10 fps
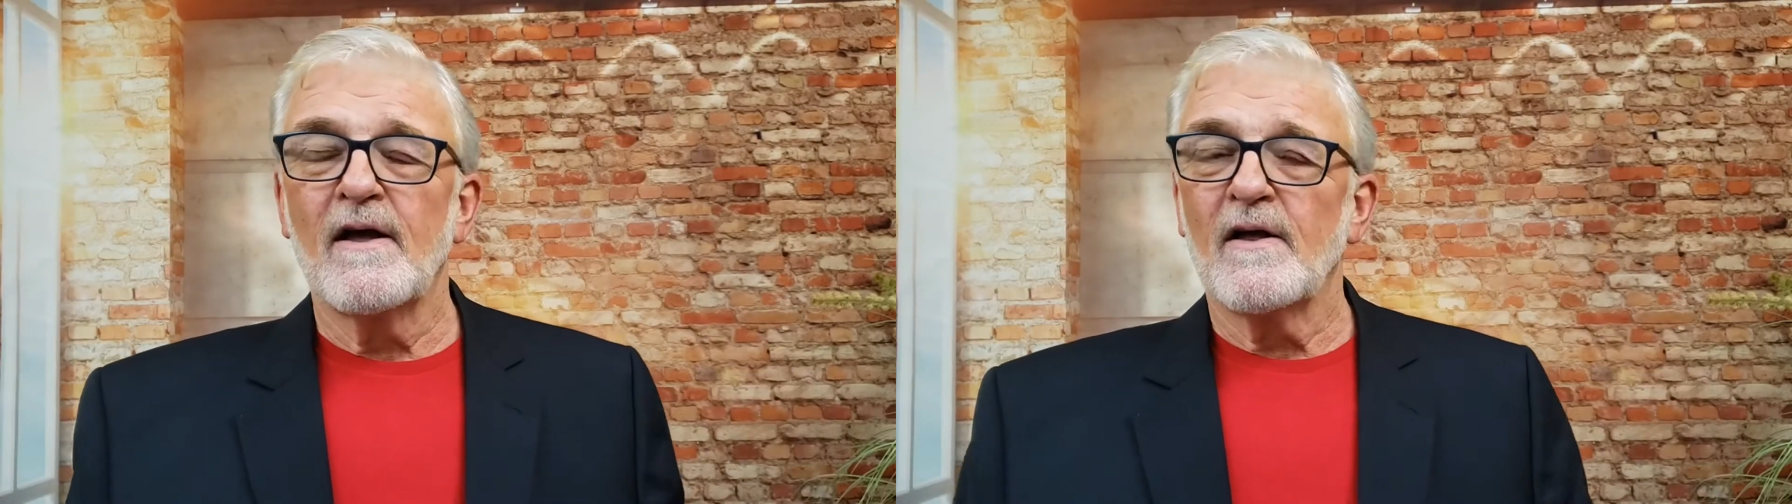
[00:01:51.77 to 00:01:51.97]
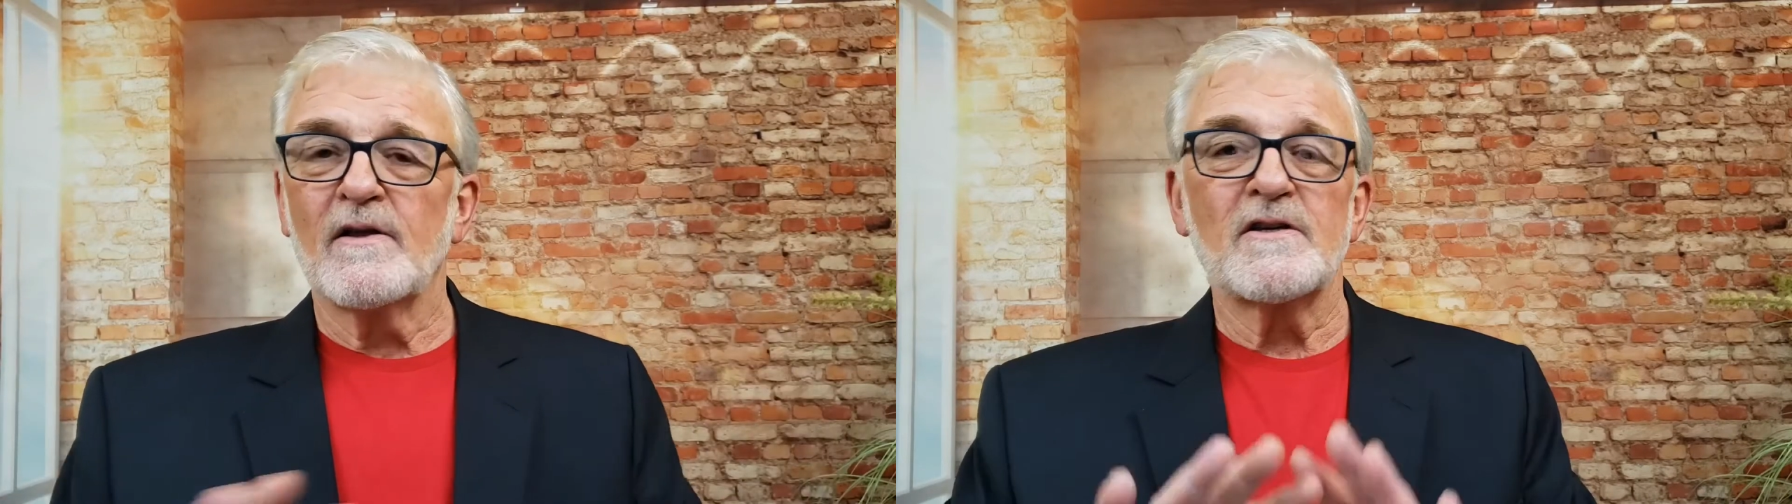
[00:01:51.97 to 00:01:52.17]

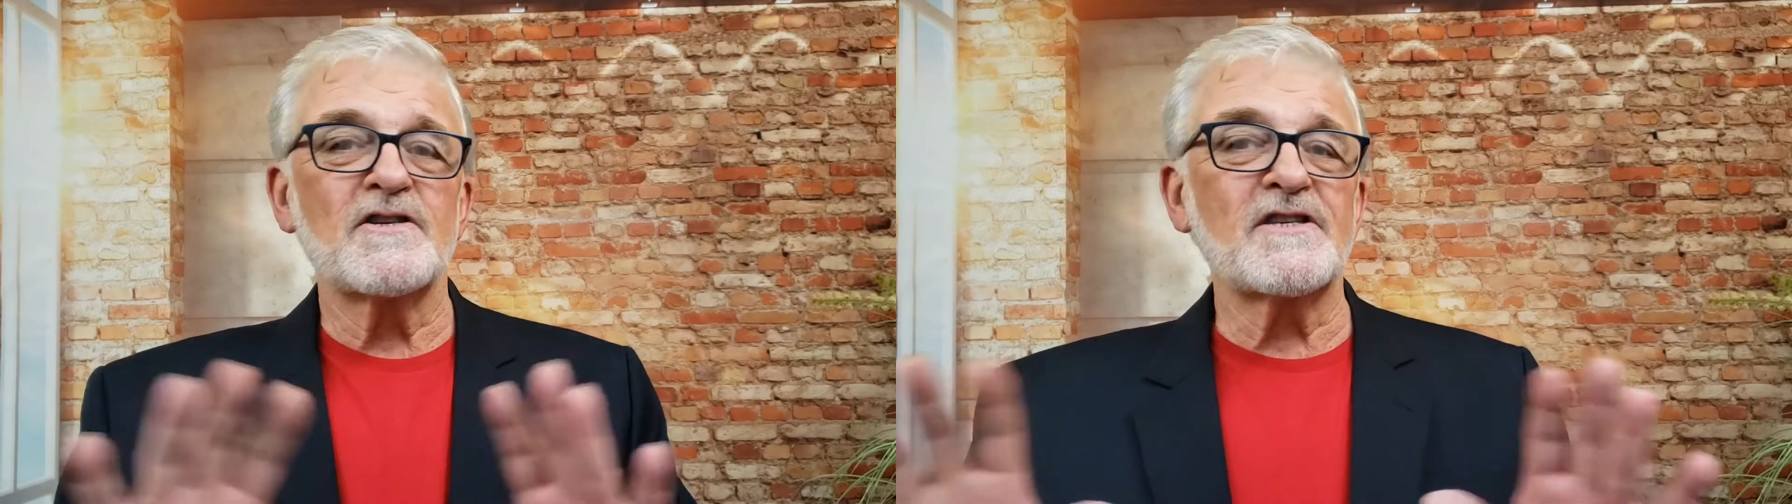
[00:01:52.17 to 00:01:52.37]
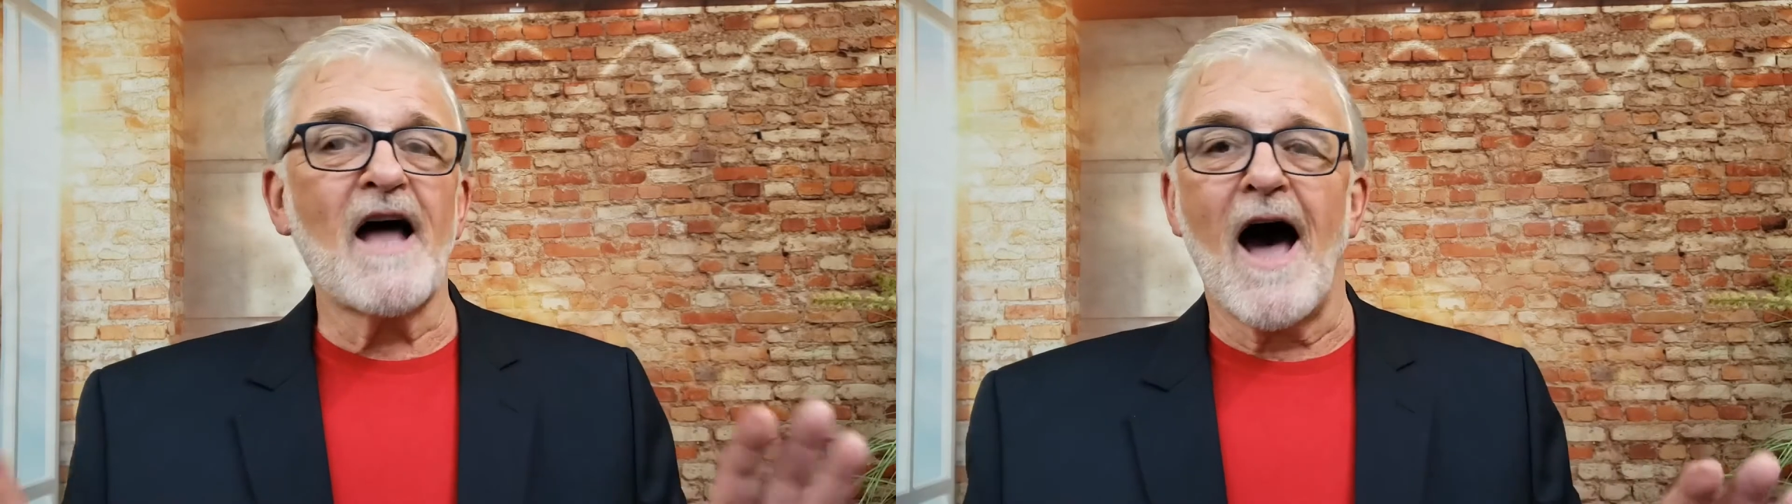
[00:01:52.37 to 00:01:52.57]

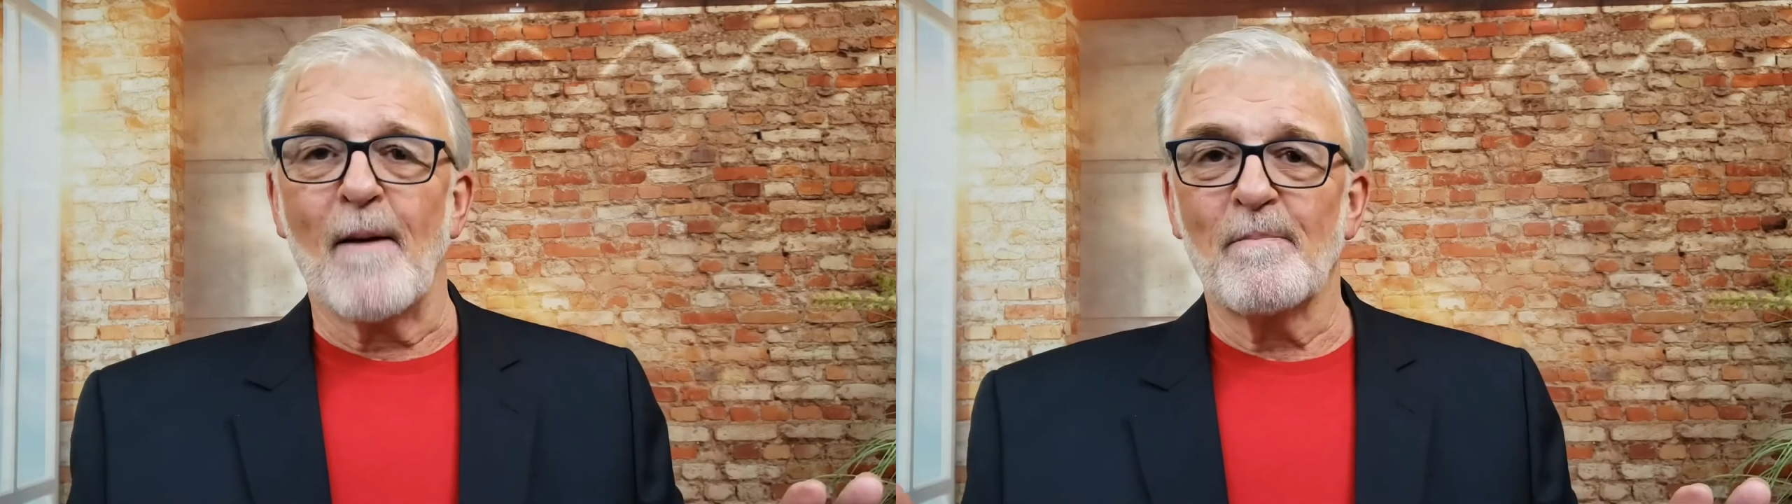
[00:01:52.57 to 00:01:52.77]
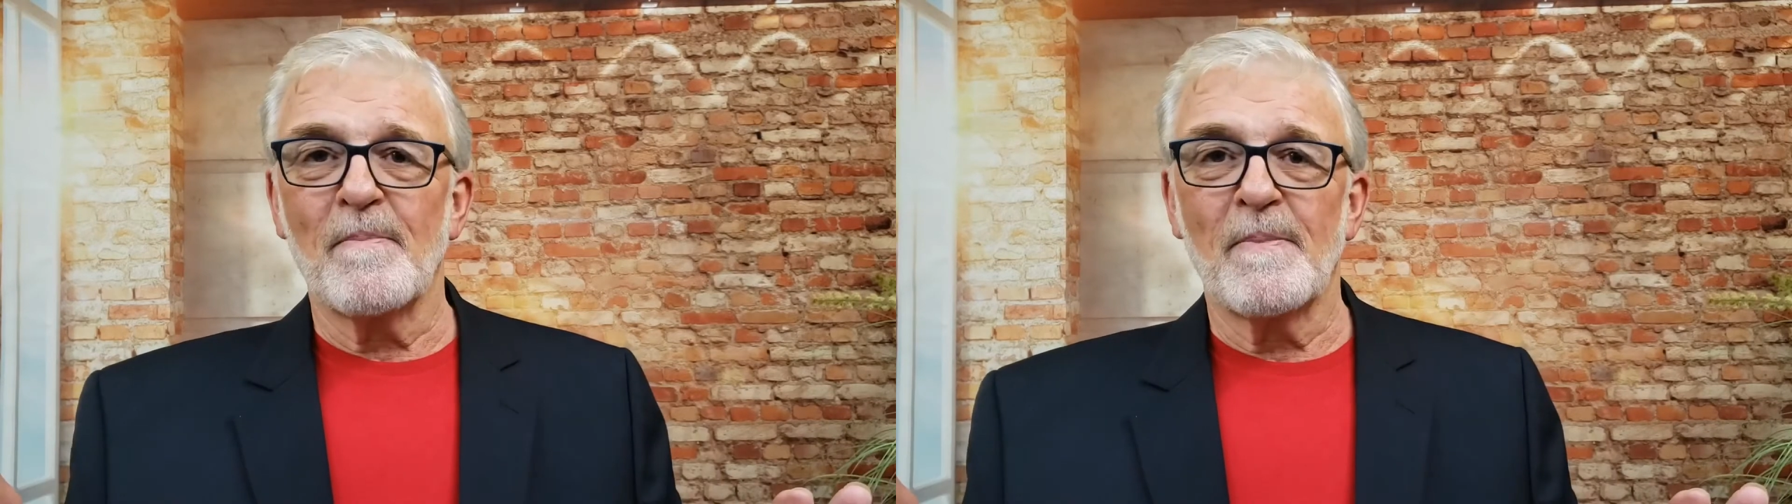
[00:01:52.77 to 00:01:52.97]

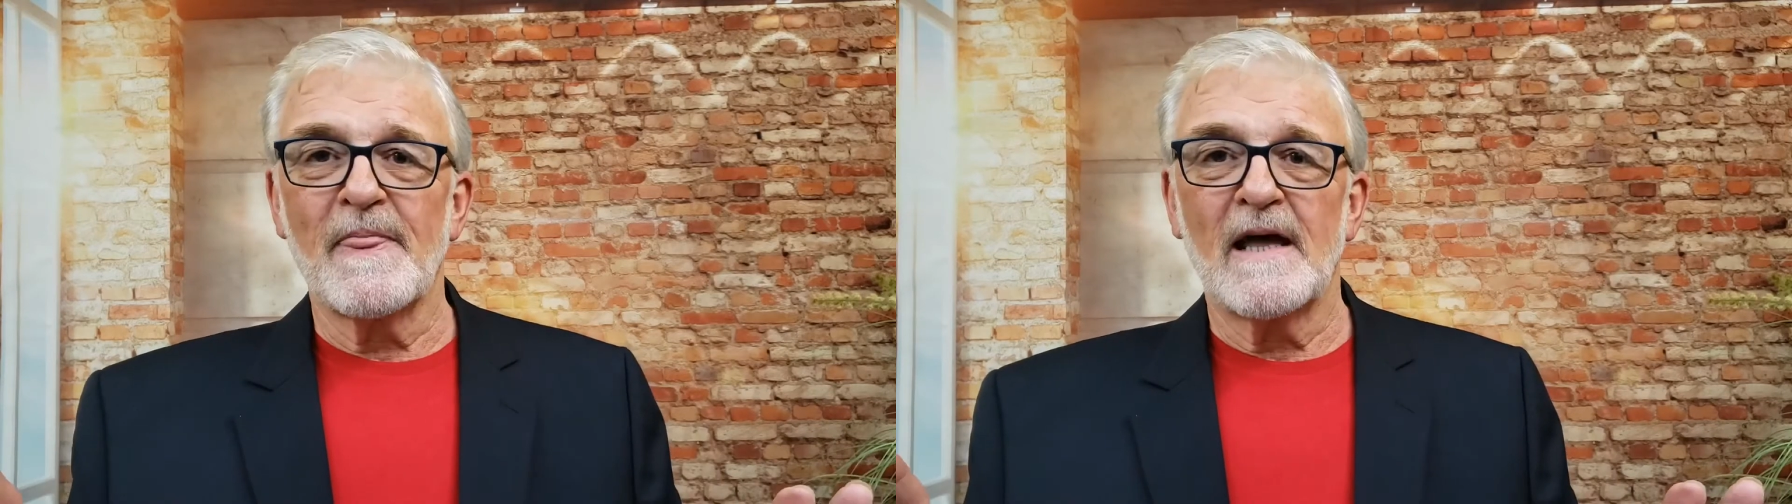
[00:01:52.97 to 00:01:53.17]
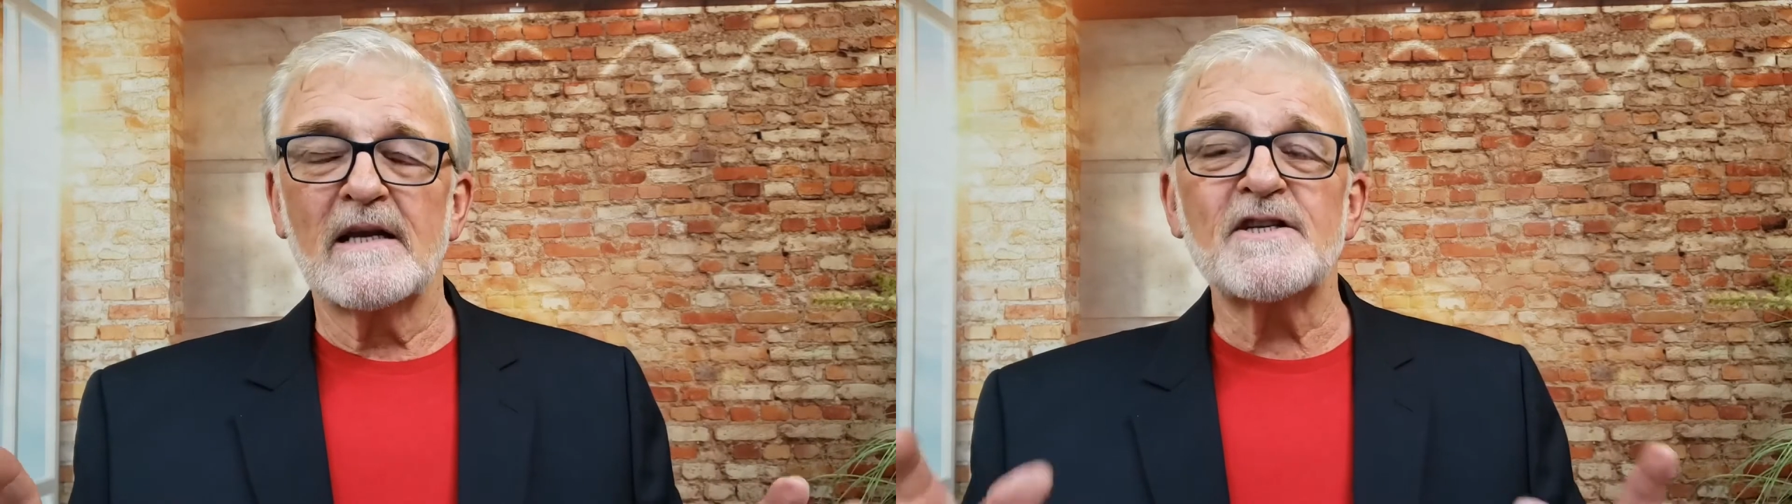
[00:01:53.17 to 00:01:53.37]
Stop.
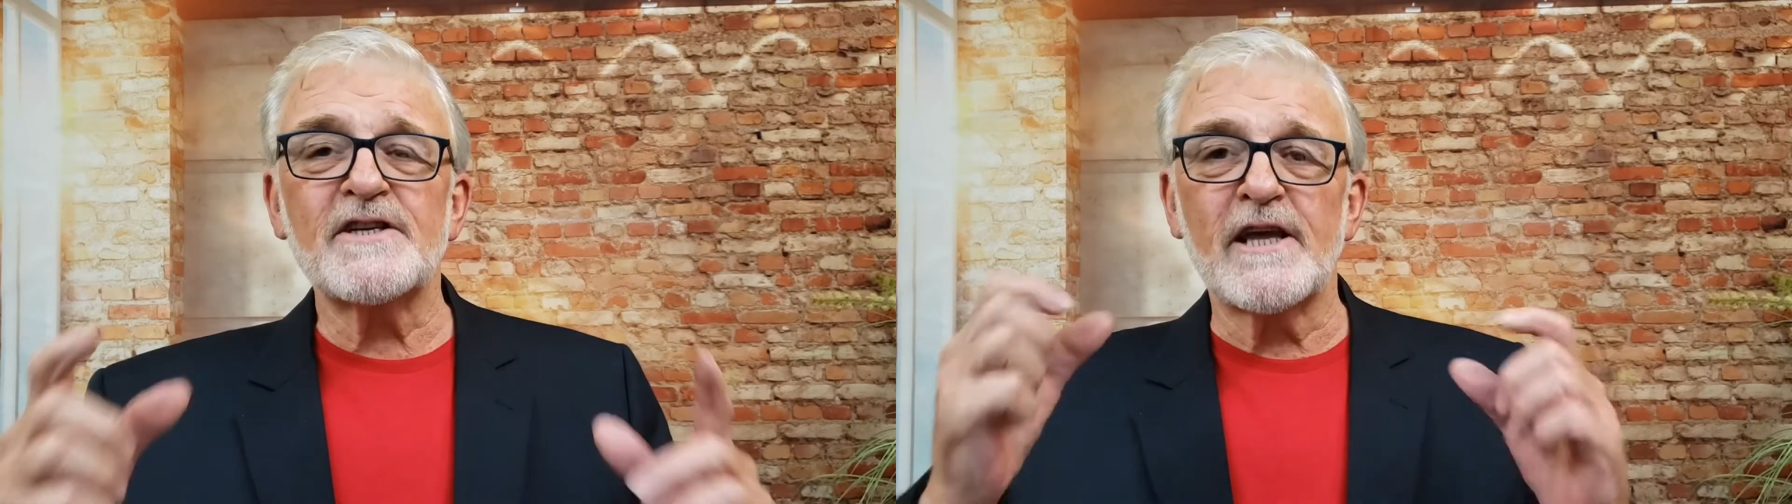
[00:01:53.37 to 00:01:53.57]
Let's